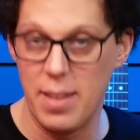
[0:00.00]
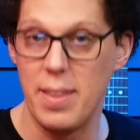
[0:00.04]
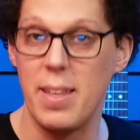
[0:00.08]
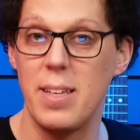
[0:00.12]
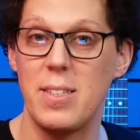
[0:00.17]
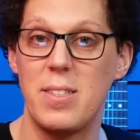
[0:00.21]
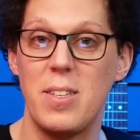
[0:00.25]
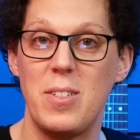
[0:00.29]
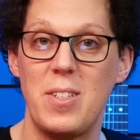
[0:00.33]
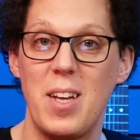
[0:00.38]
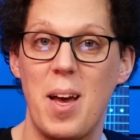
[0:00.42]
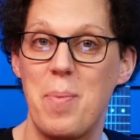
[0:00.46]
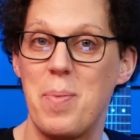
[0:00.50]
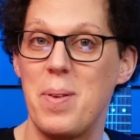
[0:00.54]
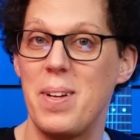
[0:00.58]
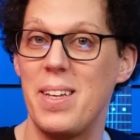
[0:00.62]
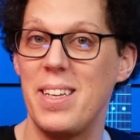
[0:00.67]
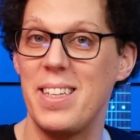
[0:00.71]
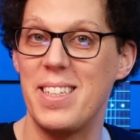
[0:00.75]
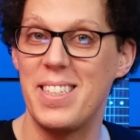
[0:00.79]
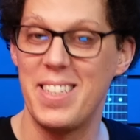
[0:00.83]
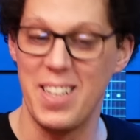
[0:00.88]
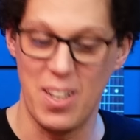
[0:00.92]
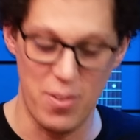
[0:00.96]
There's the
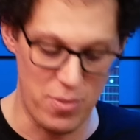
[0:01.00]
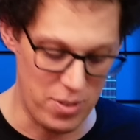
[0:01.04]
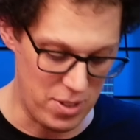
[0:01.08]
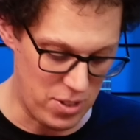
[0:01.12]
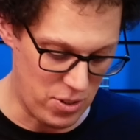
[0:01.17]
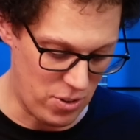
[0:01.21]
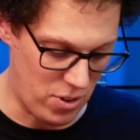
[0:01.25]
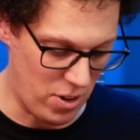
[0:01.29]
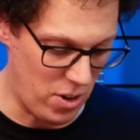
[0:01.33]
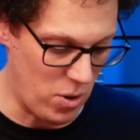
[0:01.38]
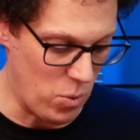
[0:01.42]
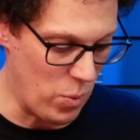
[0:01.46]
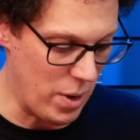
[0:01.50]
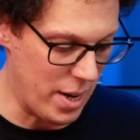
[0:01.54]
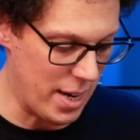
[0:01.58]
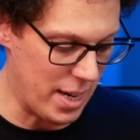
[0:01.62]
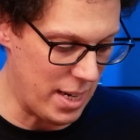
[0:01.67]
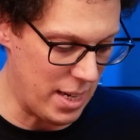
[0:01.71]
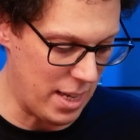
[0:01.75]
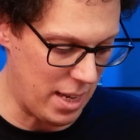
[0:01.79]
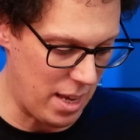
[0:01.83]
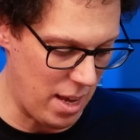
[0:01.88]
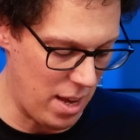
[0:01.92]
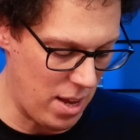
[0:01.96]
Japanese silver screw. We're
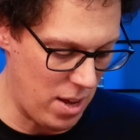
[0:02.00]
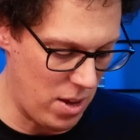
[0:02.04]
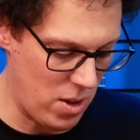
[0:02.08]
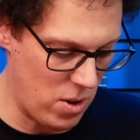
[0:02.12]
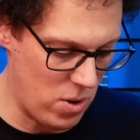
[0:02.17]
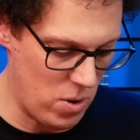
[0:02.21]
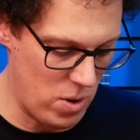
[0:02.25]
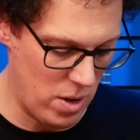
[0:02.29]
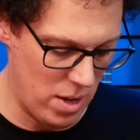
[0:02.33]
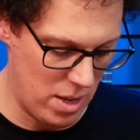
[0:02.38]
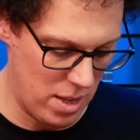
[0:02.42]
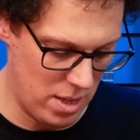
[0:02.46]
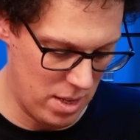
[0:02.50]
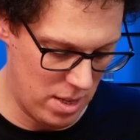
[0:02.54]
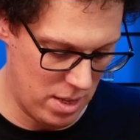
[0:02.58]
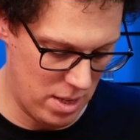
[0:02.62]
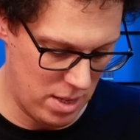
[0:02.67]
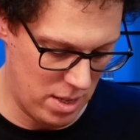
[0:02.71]
going to go